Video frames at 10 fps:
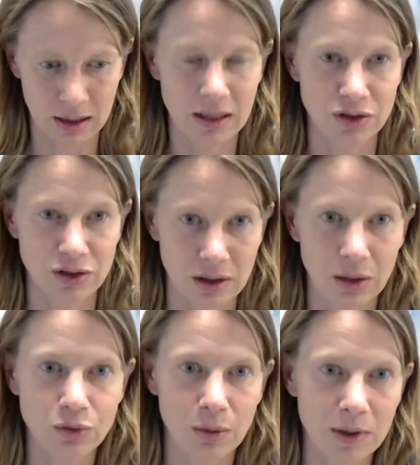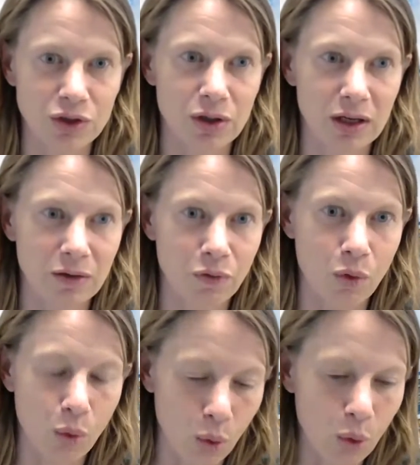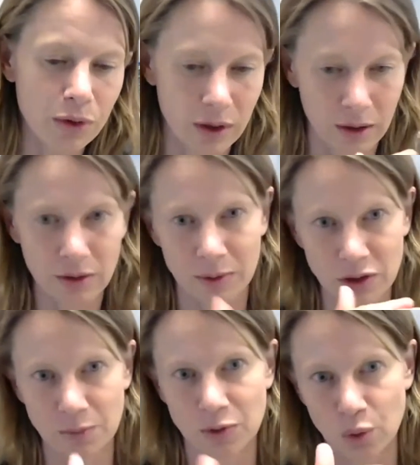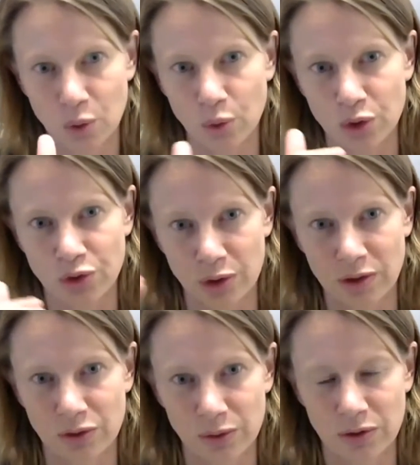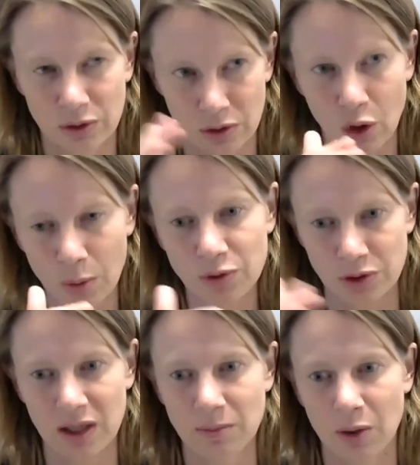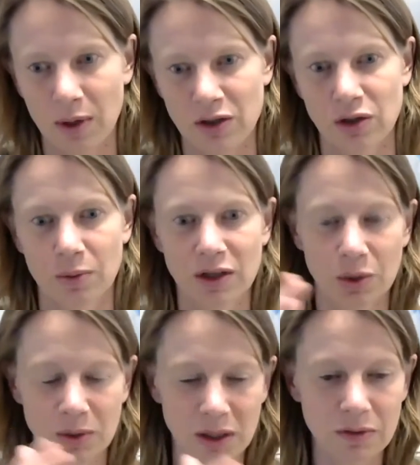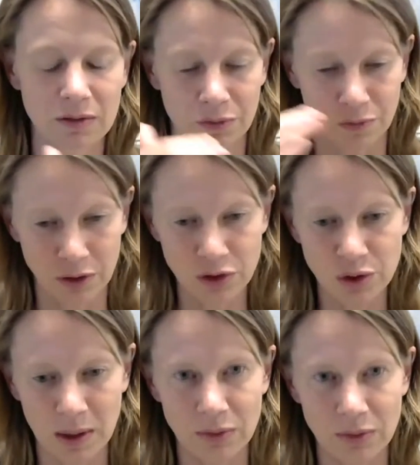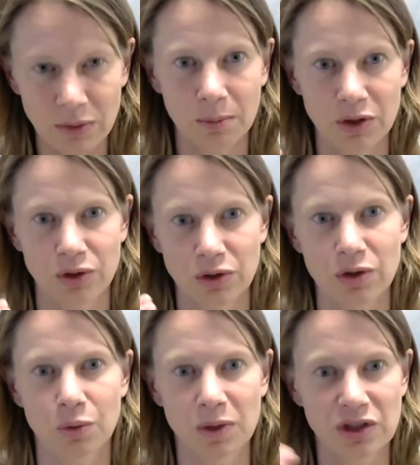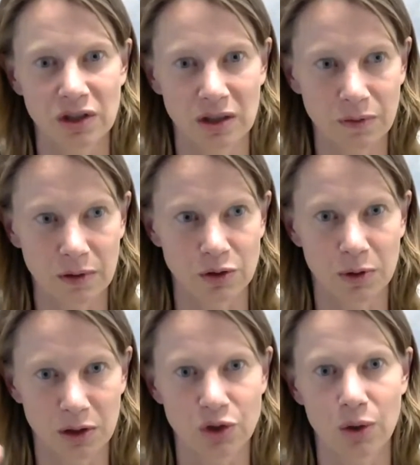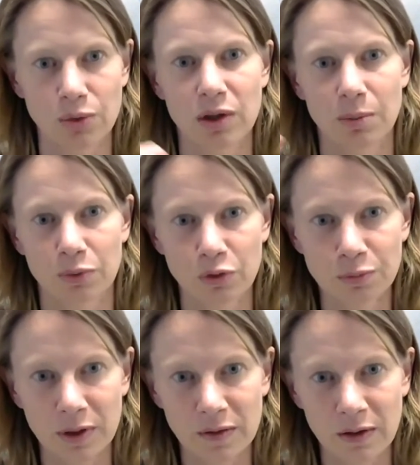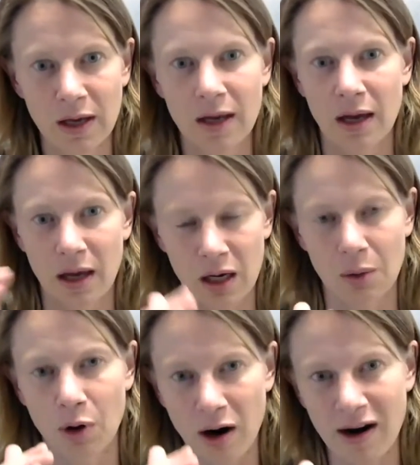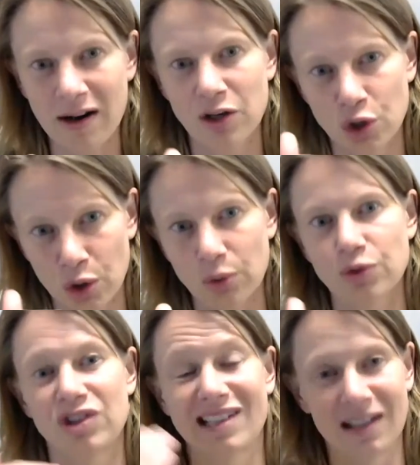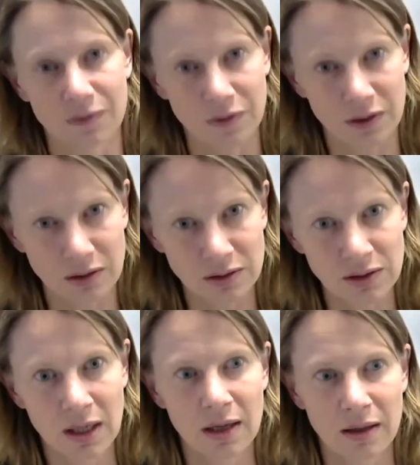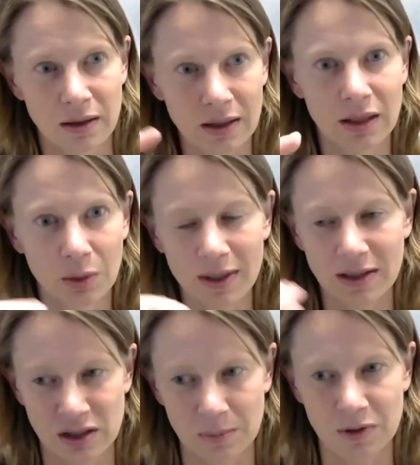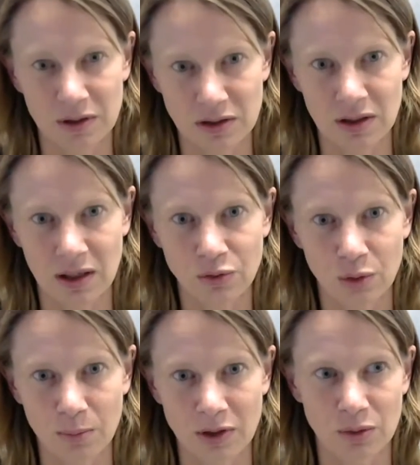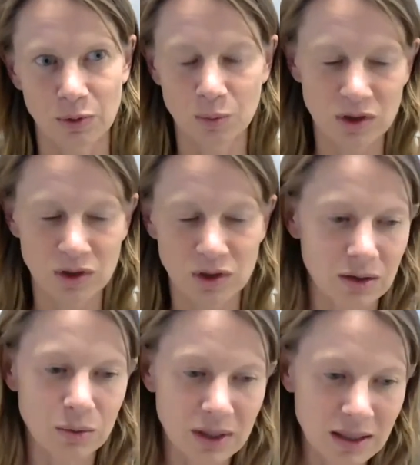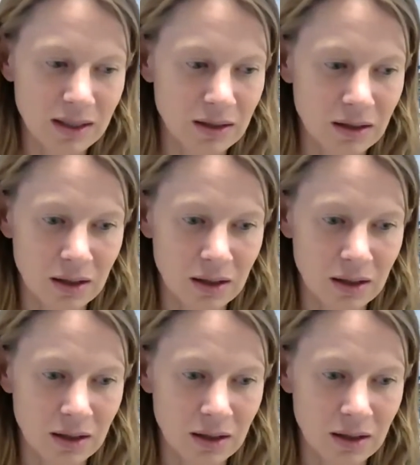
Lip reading: as an outcome measure if all the other measurements also go into the same direction, right? So even if the functional outcome measure does not reach significance, but it shows an improvement and MRI shows significance, then they will accept it as an outcome measure. But we still need,